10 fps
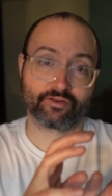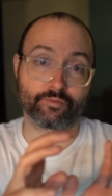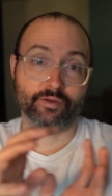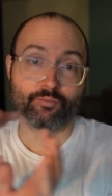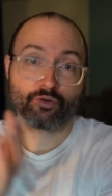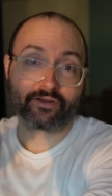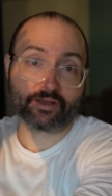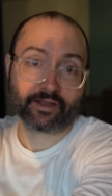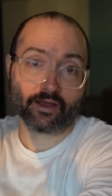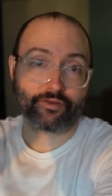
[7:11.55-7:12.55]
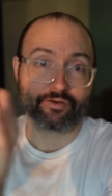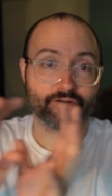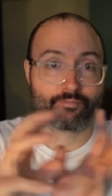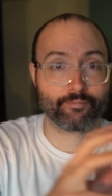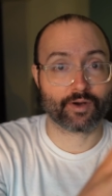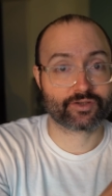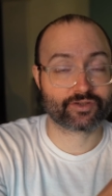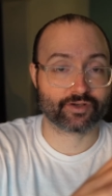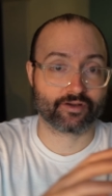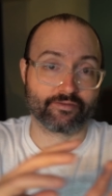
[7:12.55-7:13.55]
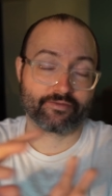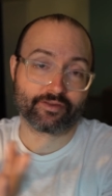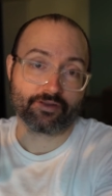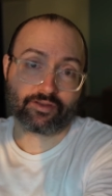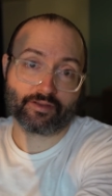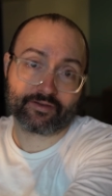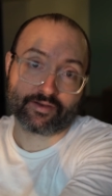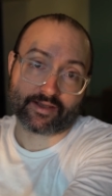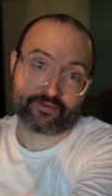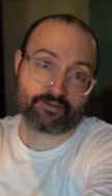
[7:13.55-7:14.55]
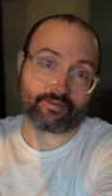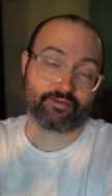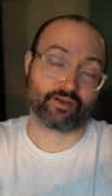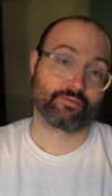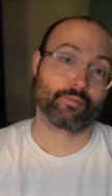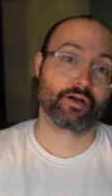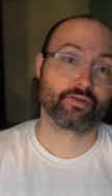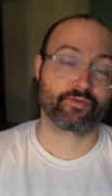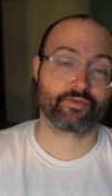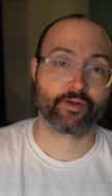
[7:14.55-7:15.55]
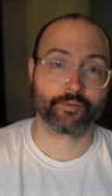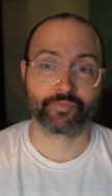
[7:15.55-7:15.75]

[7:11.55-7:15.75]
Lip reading: They'll be moving together much of the next 6 months,